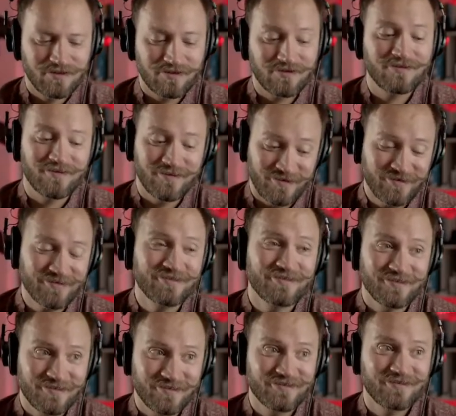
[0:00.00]
Uh-huh.
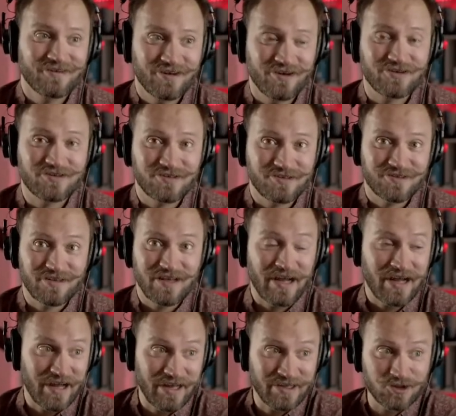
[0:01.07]
Because
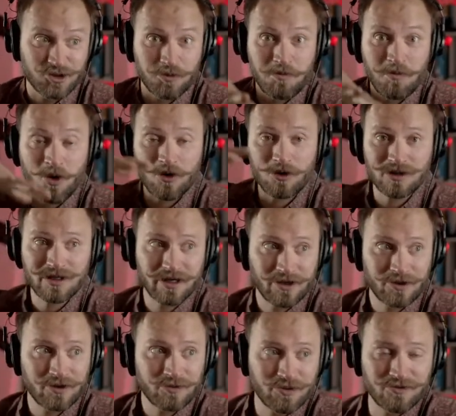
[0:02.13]
to mold a
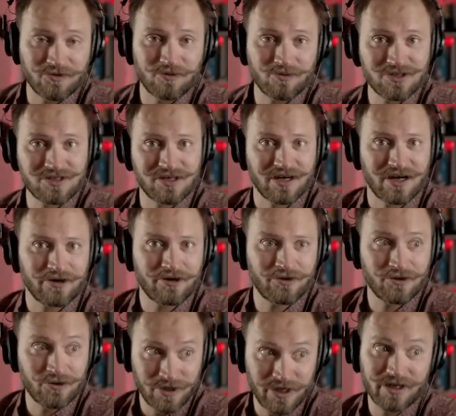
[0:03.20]
good performance scenario,
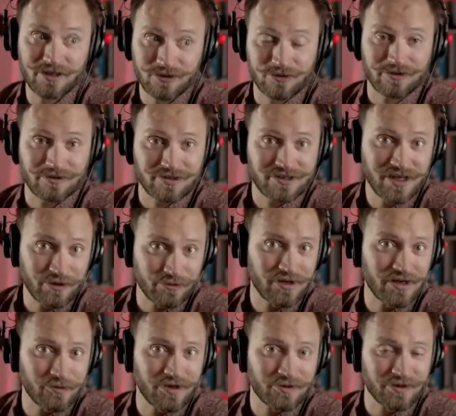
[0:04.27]
you needed to understand
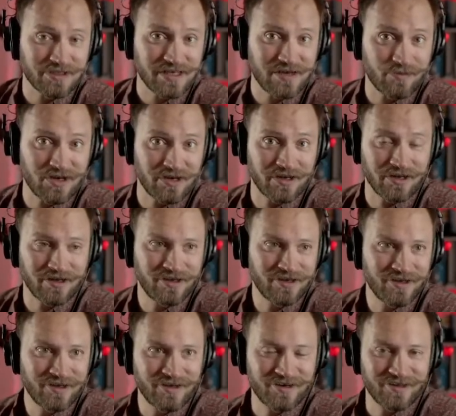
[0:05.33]
really what was happening
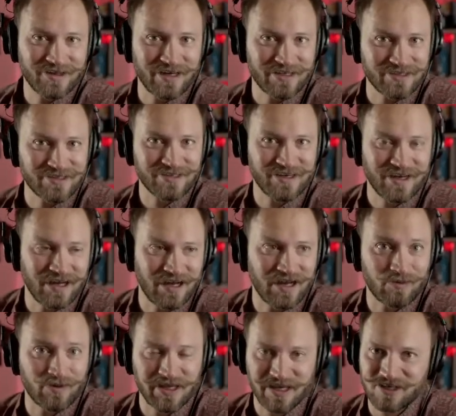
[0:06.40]
on that
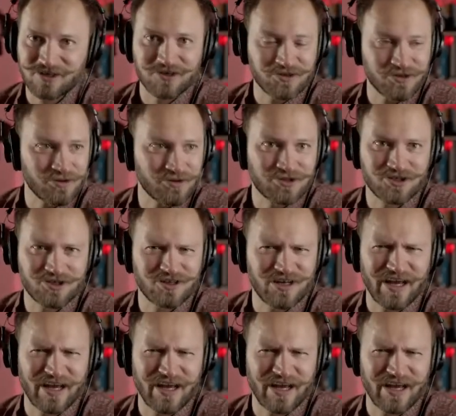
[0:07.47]
application solution.